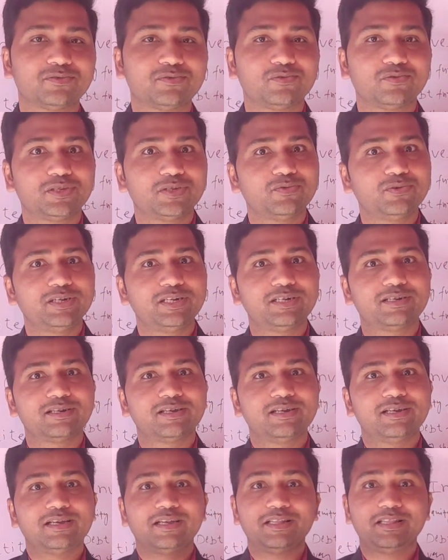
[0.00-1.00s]
so you need
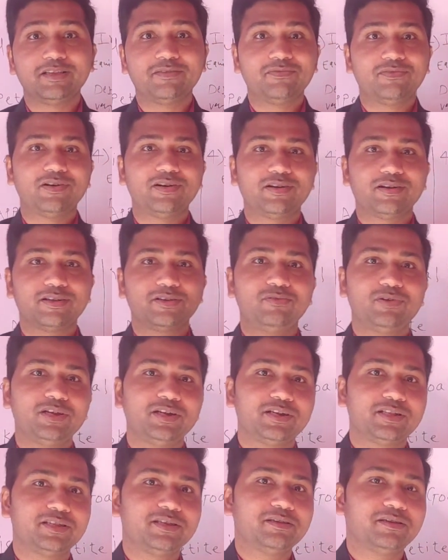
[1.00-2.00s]
the fund, you
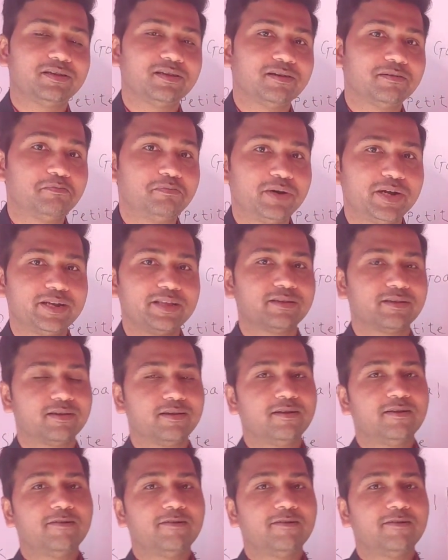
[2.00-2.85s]
need the money.